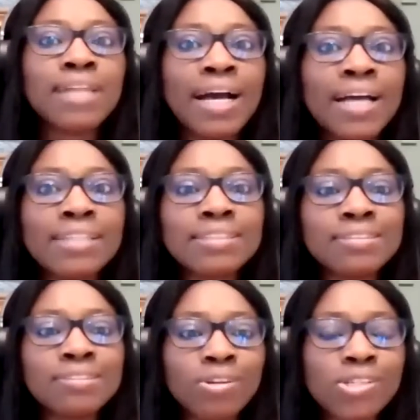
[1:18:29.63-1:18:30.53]
That
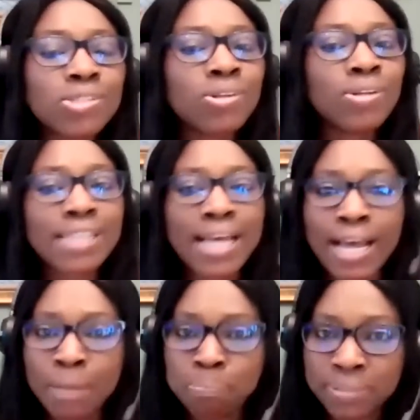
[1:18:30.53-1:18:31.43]
does not
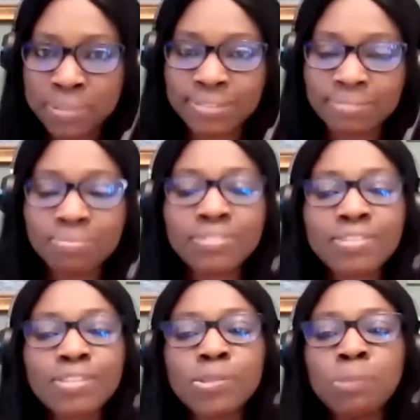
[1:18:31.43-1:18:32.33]
happen.
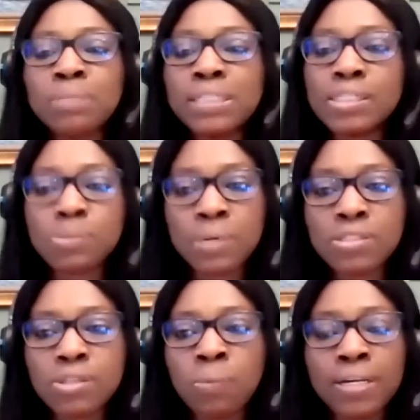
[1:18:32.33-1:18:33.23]
So please,
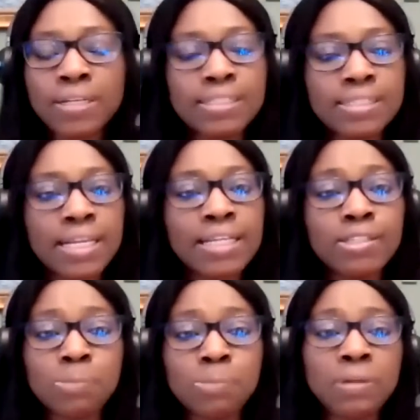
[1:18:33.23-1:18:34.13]
when someone is
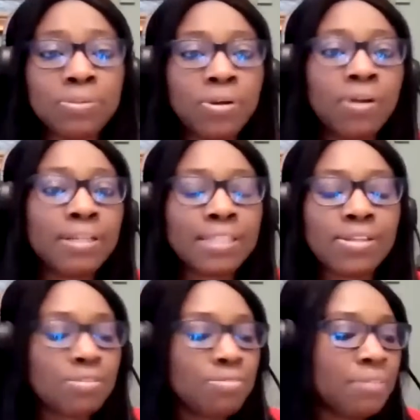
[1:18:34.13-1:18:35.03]
telling you to pay
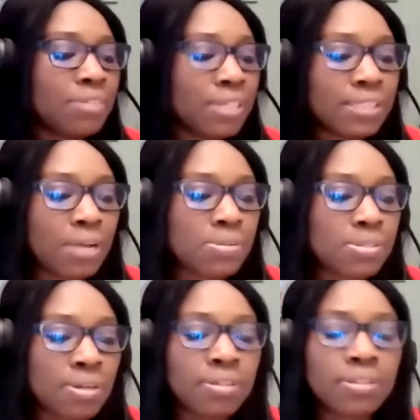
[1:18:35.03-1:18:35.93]
$300,000,
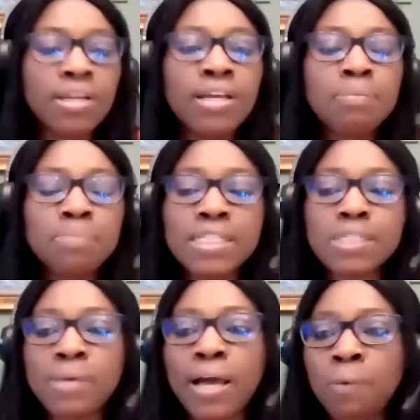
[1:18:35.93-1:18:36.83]
$500,000,
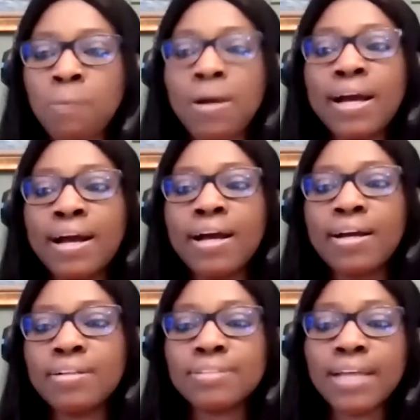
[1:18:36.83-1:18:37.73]
please be
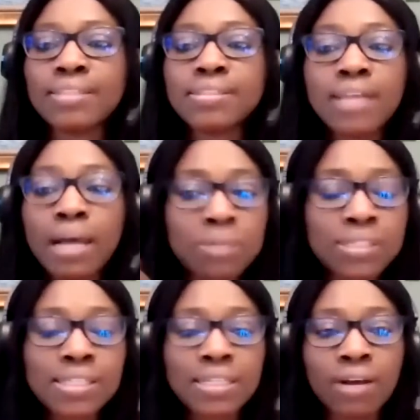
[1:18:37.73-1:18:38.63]
aware that I'm
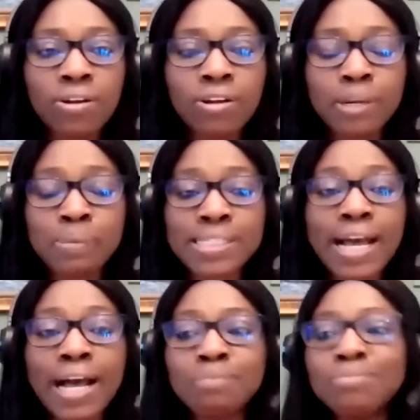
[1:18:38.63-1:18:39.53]
not saying that all of them are
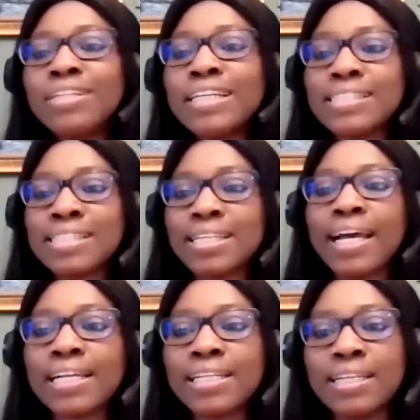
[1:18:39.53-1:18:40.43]
scam. It's
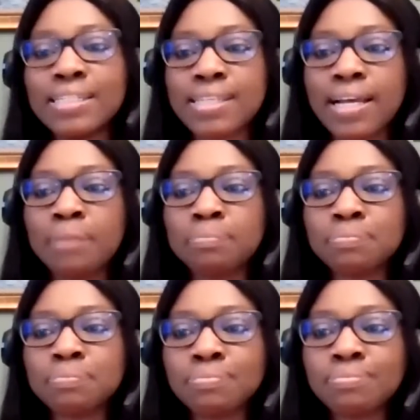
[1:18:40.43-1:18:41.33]
likely a
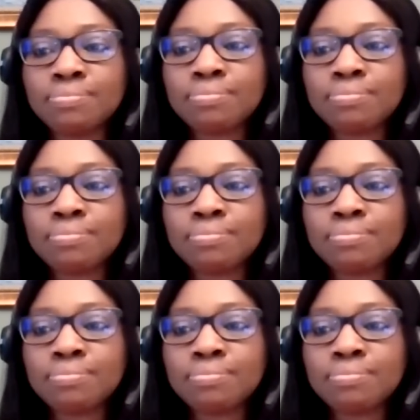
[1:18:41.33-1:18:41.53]
scam.